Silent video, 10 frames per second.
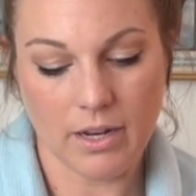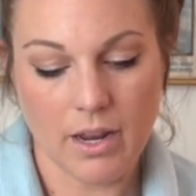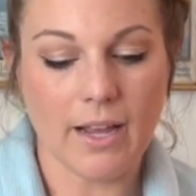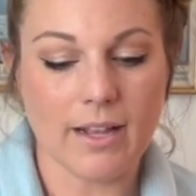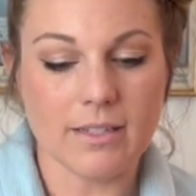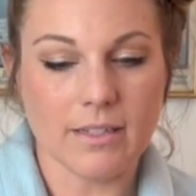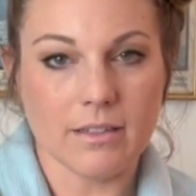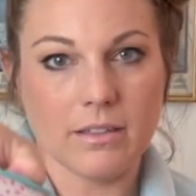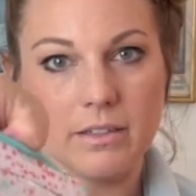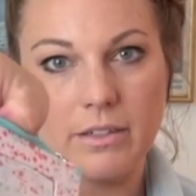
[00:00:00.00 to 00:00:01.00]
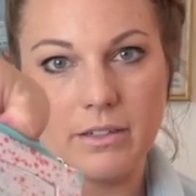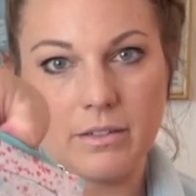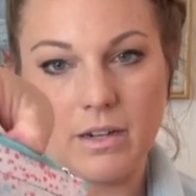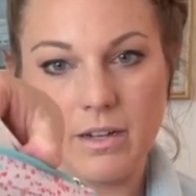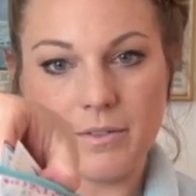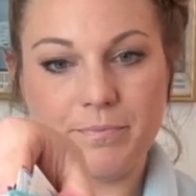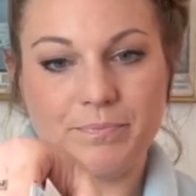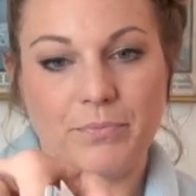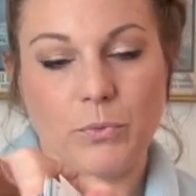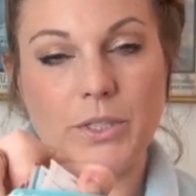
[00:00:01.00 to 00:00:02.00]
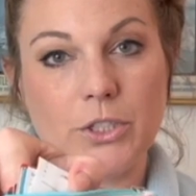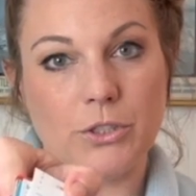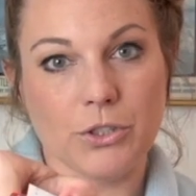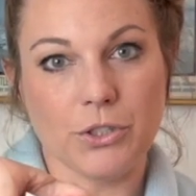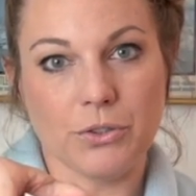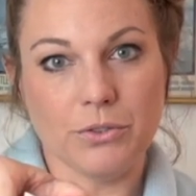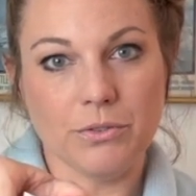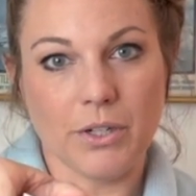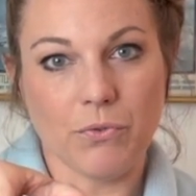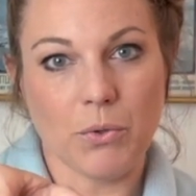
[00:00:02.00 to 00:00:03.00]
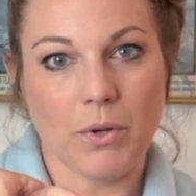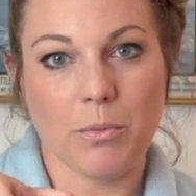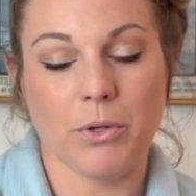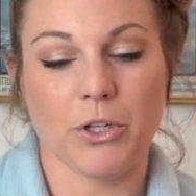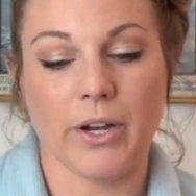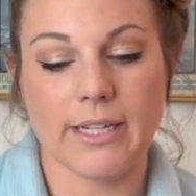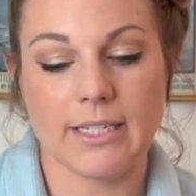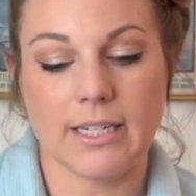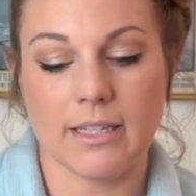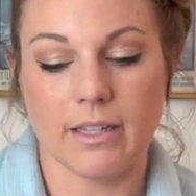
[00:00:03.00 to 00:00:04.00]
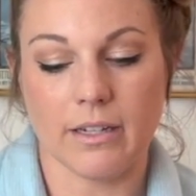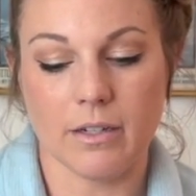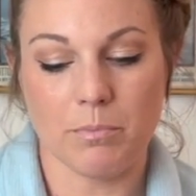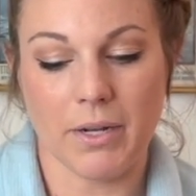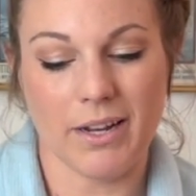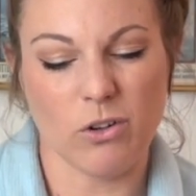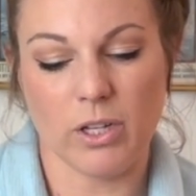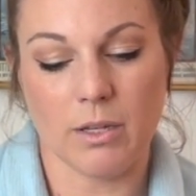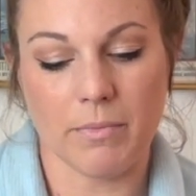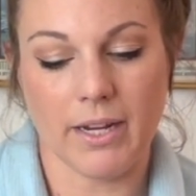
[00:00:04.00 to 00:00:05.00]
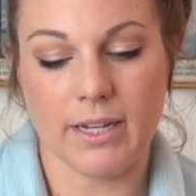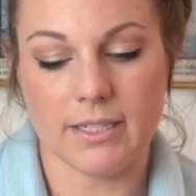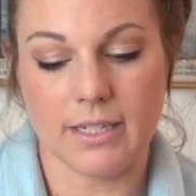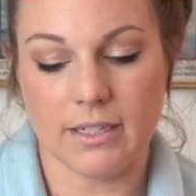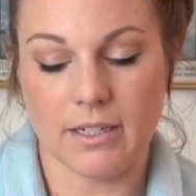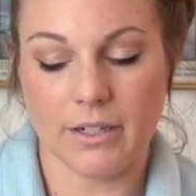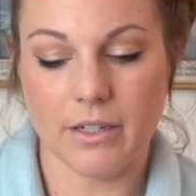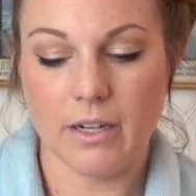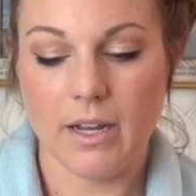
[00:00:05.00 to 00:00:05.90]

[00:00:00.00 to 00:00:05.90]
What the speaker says: It has a clear window too, if you want to put your ID in there, but I don't keep my ID in here.